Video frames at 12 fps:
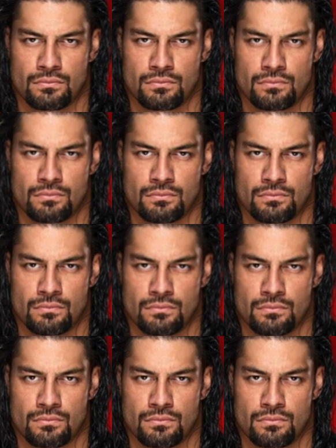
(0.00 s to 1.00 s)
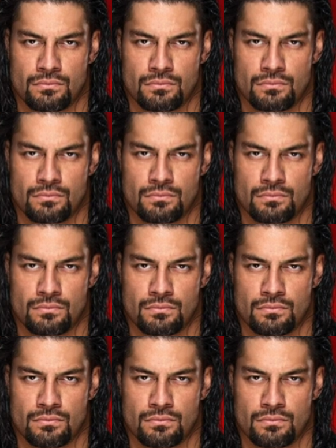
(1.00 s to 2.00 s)

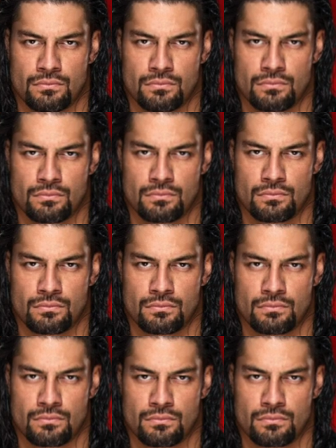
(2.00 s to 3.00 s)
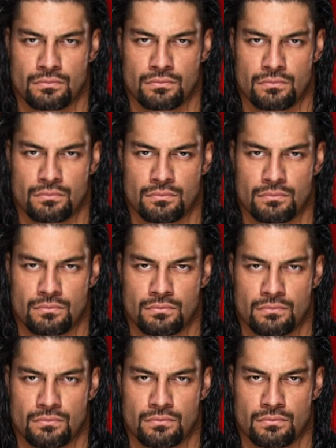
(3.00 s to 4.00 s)

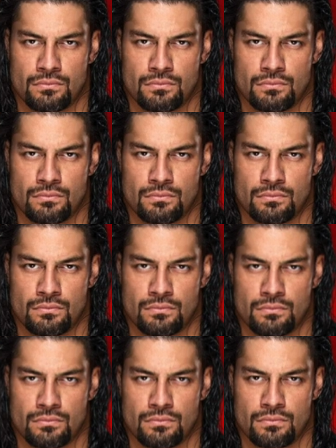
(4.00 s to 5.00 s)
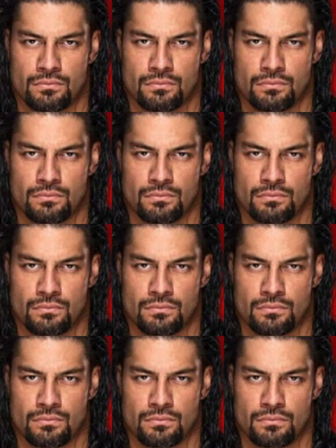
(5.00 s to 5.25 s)
(silent)